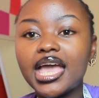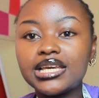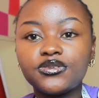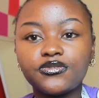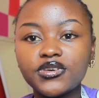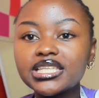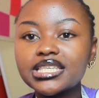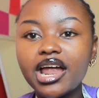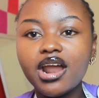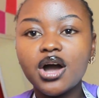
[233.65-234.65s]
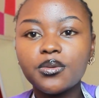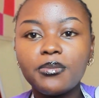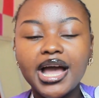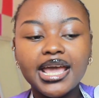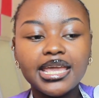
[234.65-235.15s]
It fits around
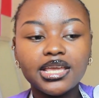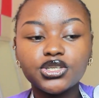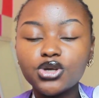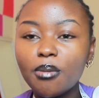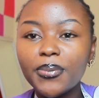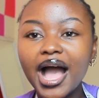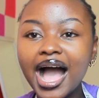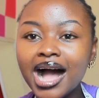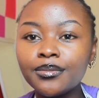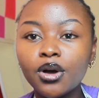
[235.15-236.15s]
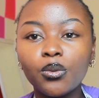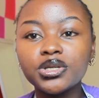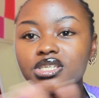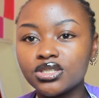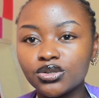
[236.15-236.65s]
my top arm,
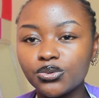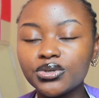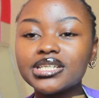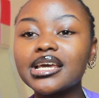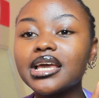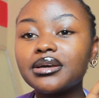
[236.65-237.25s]
which is good,